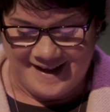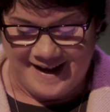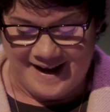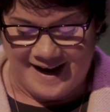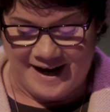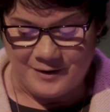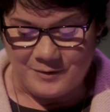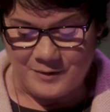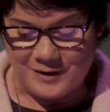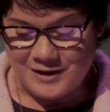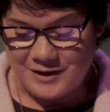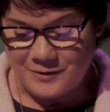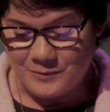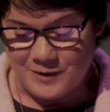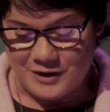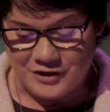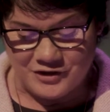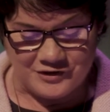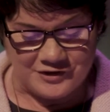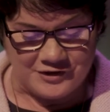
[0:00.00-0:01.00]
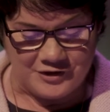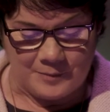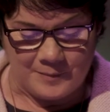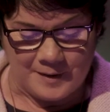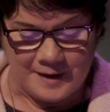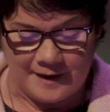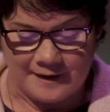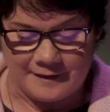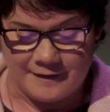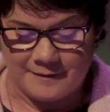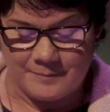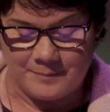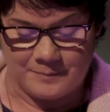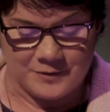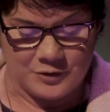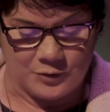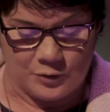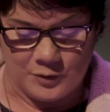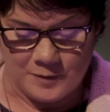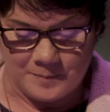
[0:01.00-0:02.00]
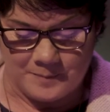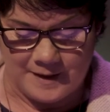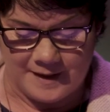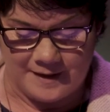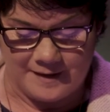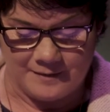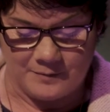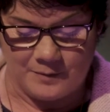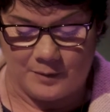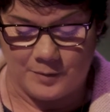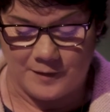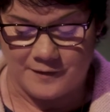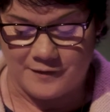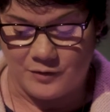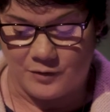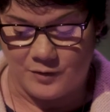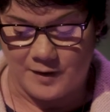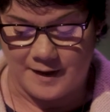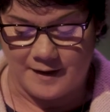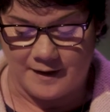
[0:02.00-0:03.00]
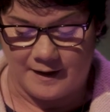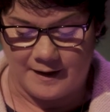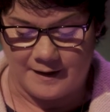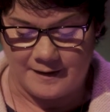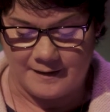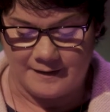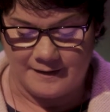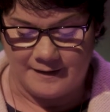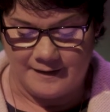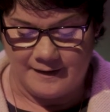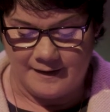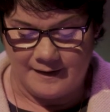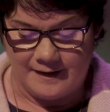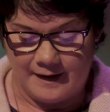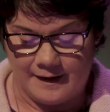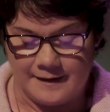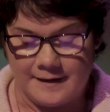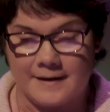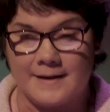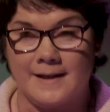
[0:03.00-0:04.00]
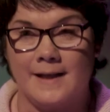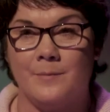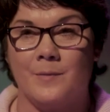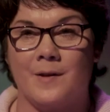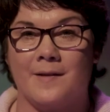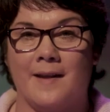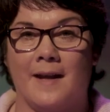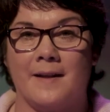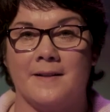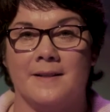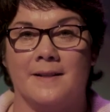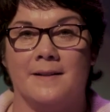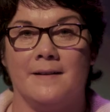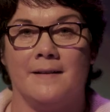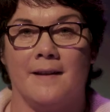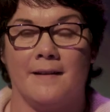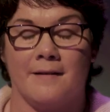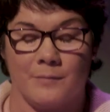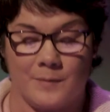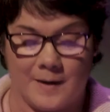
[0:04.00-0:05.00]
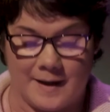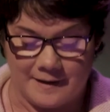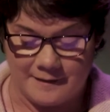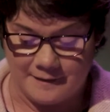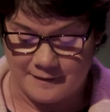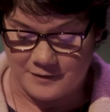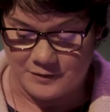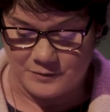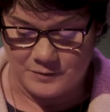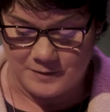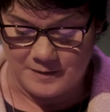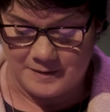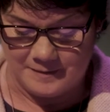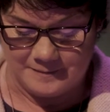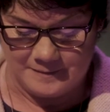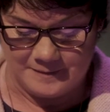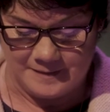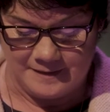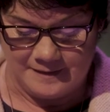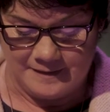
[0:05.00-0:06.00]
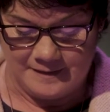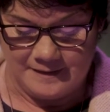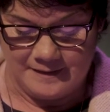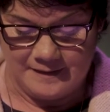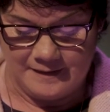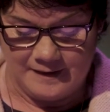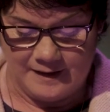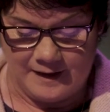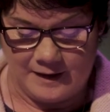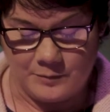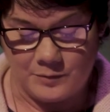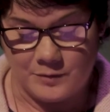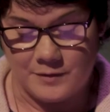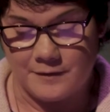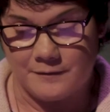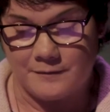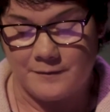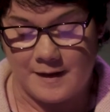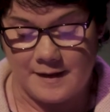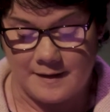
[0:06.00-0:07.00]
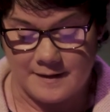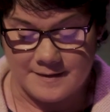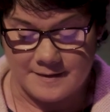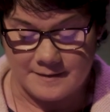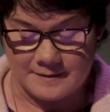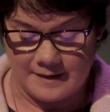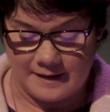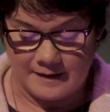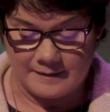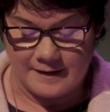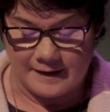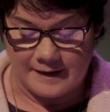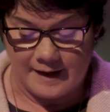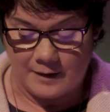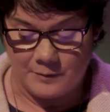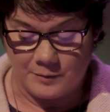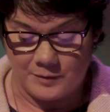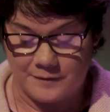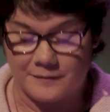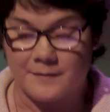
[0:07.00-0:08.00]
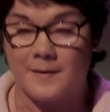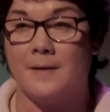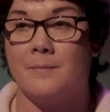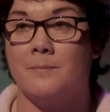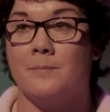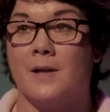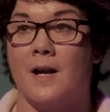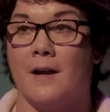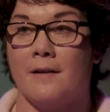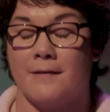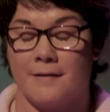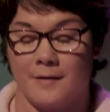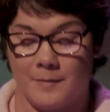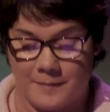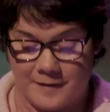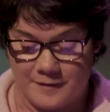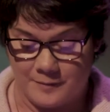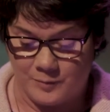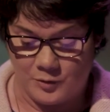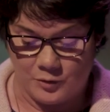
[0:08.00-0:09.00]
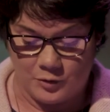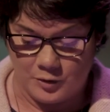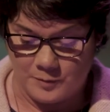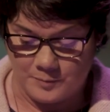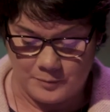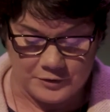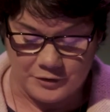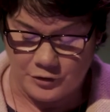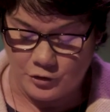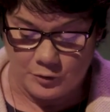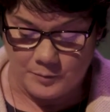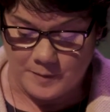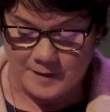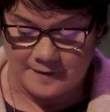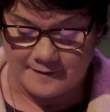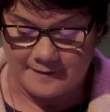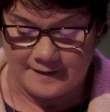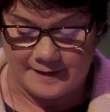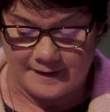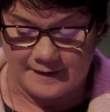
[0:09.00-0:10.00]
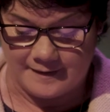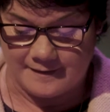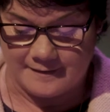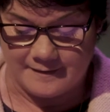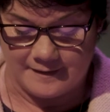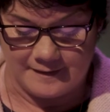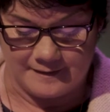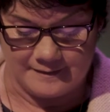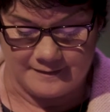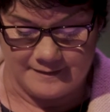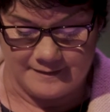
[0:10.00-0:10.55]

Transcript: I really wished someone had told me what was going on and that Liam was acting in this way in school. I would have felt that I would have got some support, but nobody said anything.